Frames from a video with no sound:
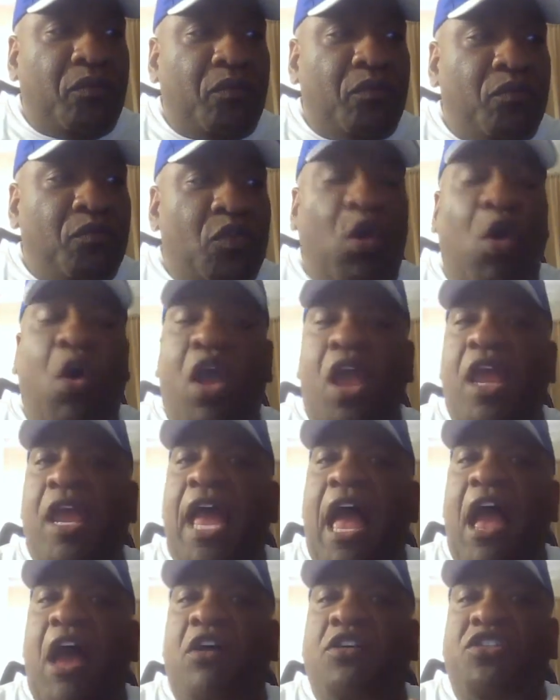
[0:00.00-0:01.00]
knowing
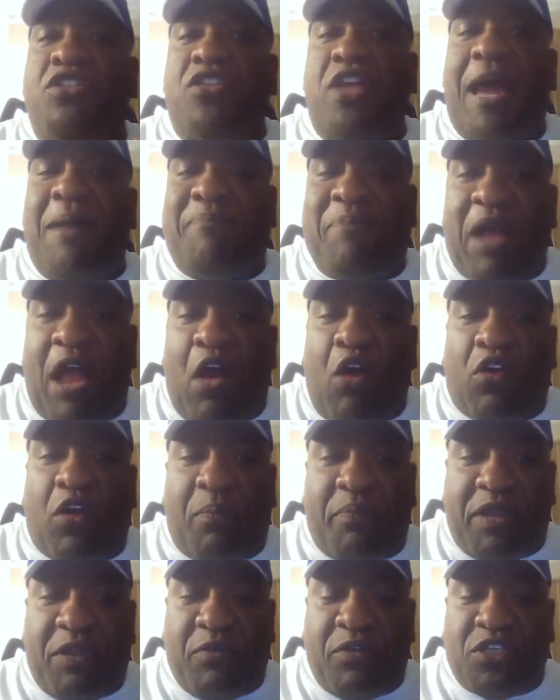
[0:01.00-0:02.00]
how power going
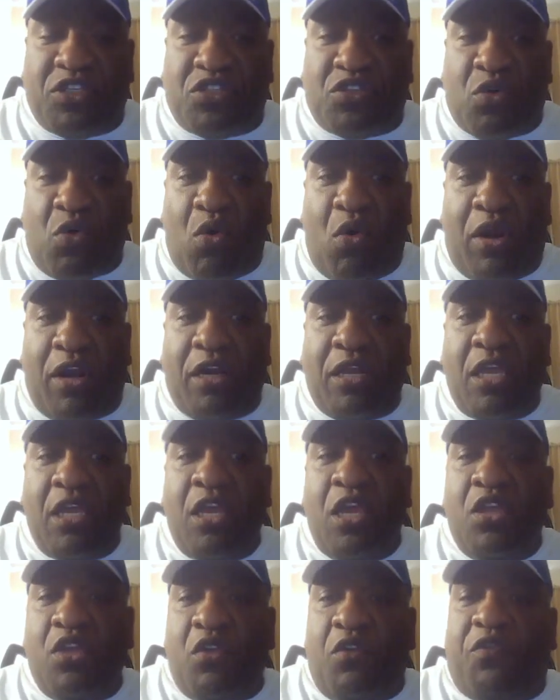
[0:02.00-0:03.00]
to be restored.
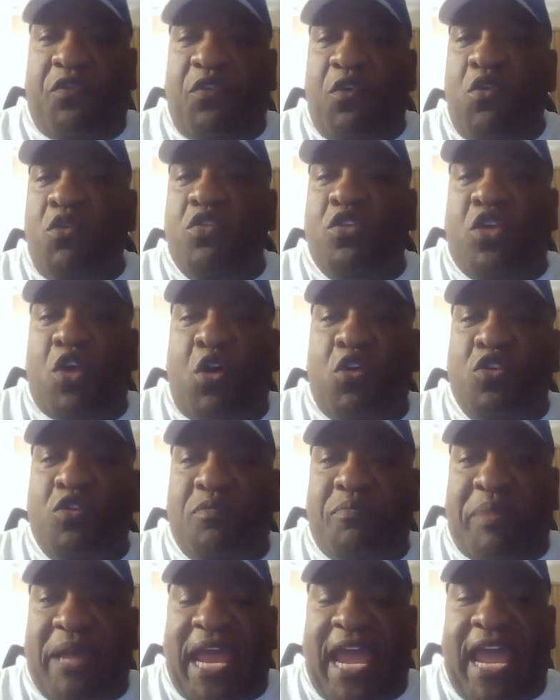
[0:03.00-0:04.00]
Your food goes
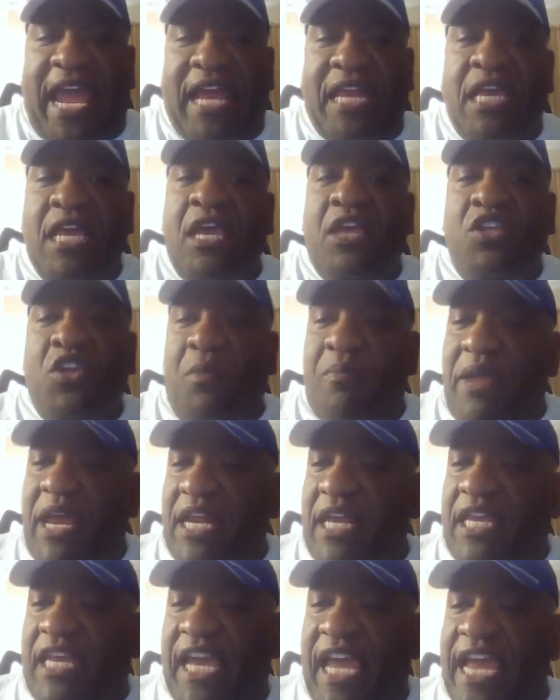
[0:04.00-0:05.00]
bad. Your
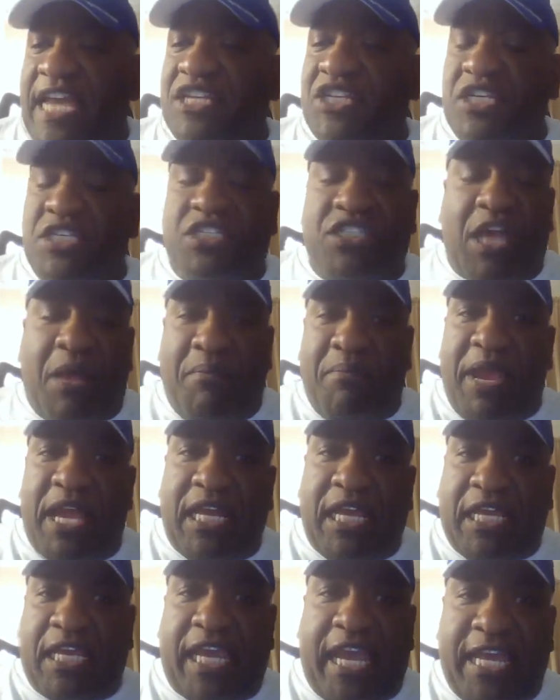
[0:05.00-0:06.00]
medication, some
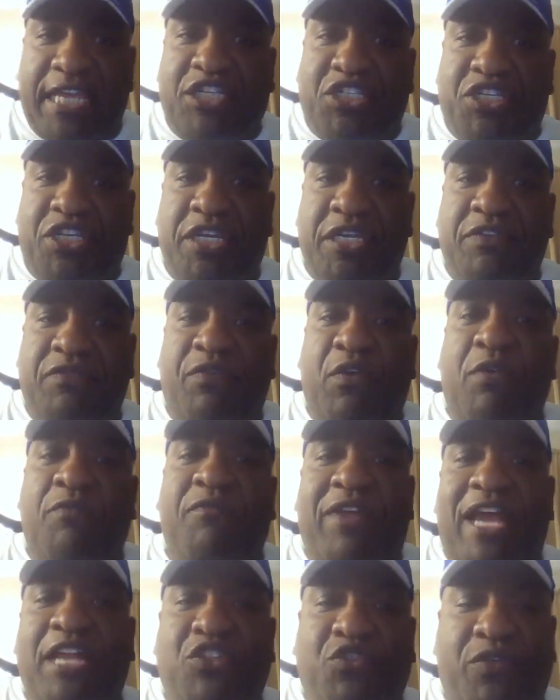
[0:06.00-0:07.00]
medications for
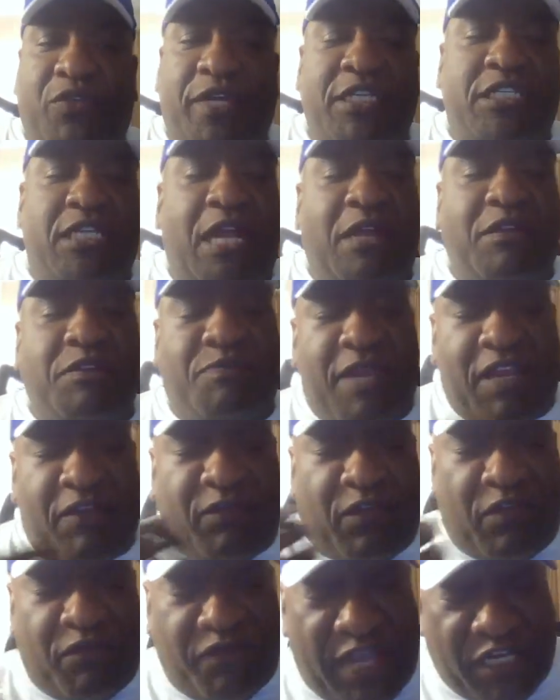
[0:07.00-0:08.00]
veterans, and I'm speaking
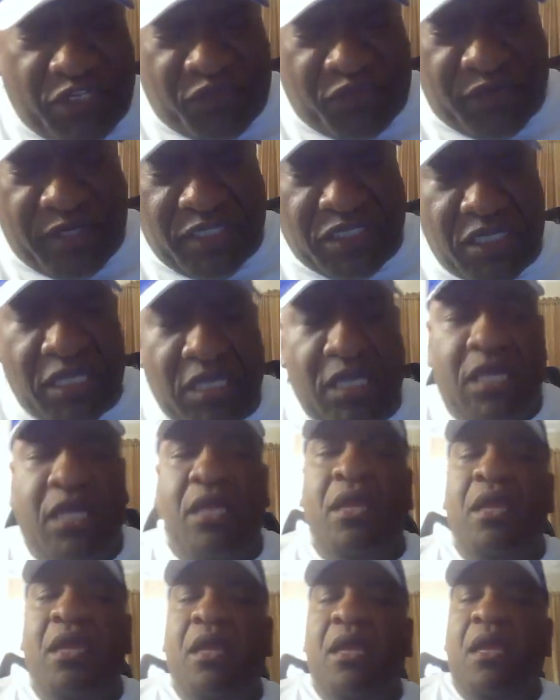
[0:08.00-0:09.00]
for veterans,
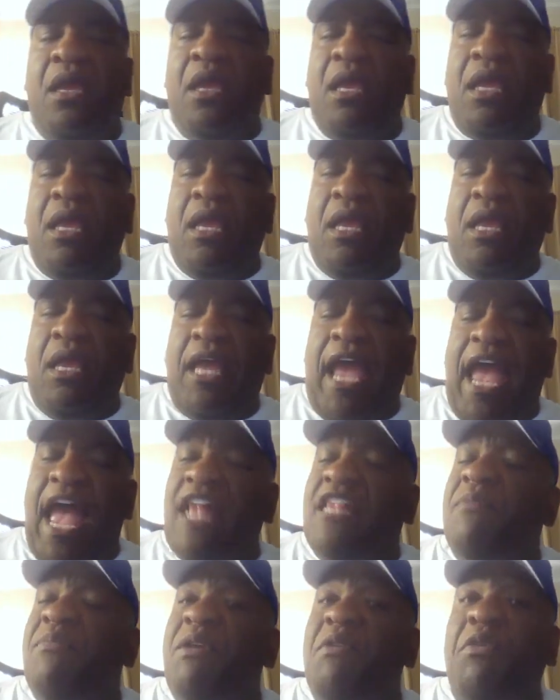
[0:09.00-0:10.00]

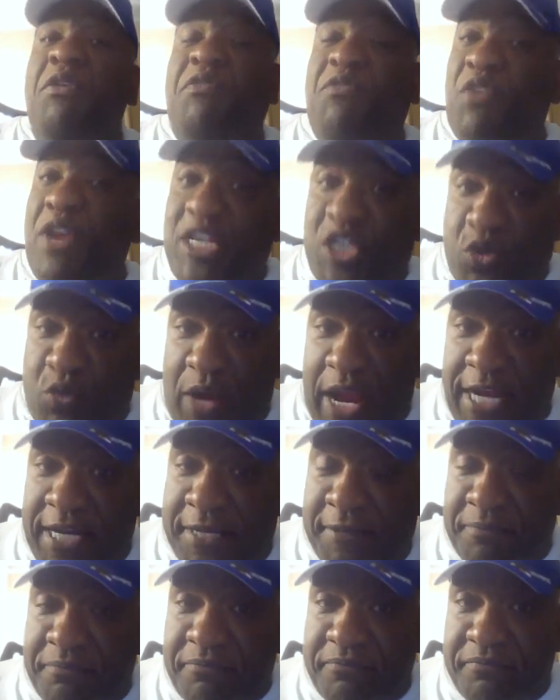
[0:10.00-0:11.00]
had to be
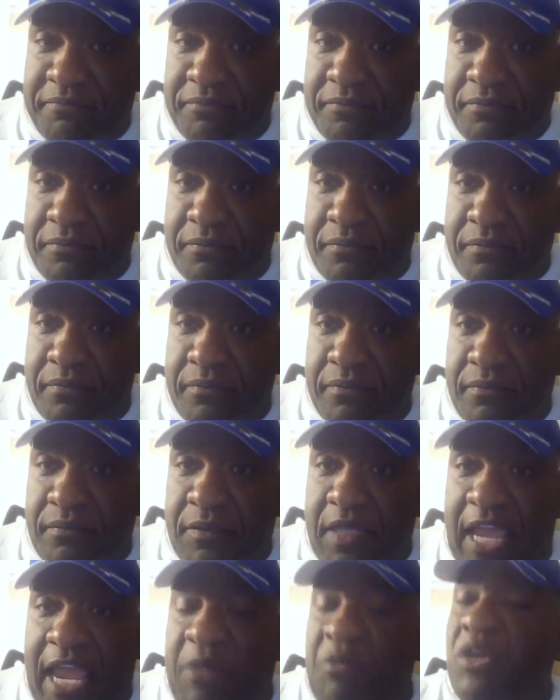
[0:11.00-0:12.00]
refrigerated.
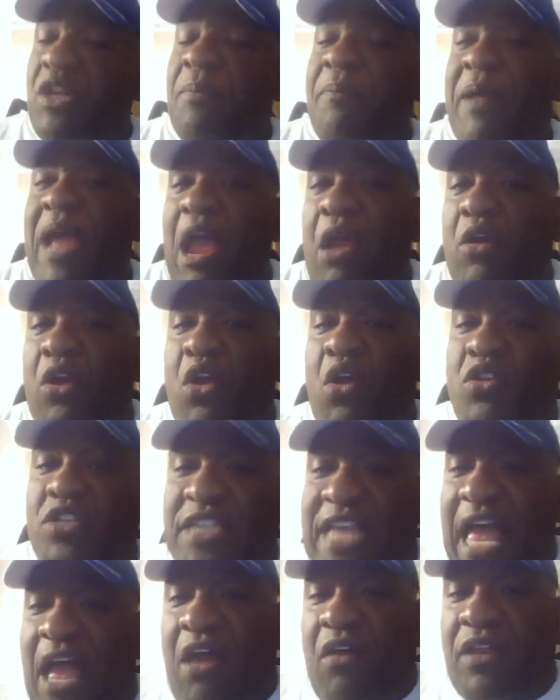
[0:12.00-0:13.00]
And when the power goes
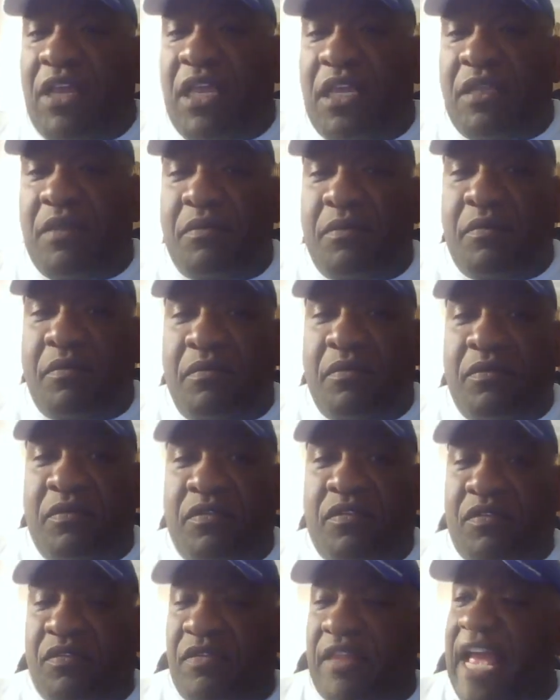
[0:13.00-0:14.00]
out,
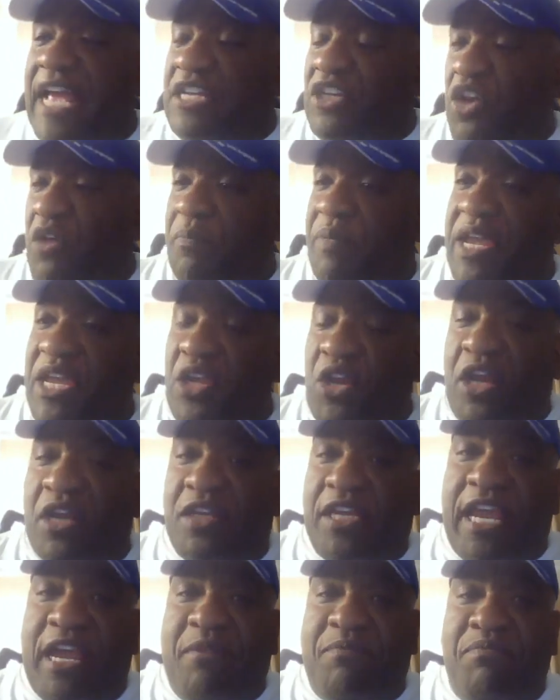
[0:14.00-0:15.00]
that could be
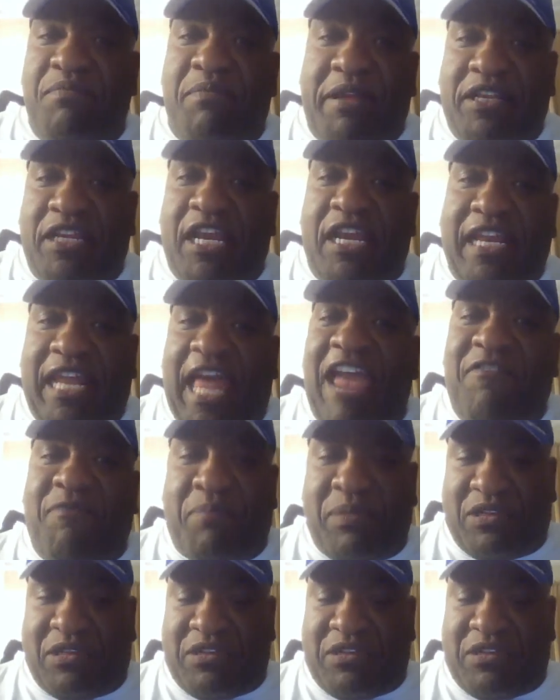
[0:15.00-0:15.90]
their life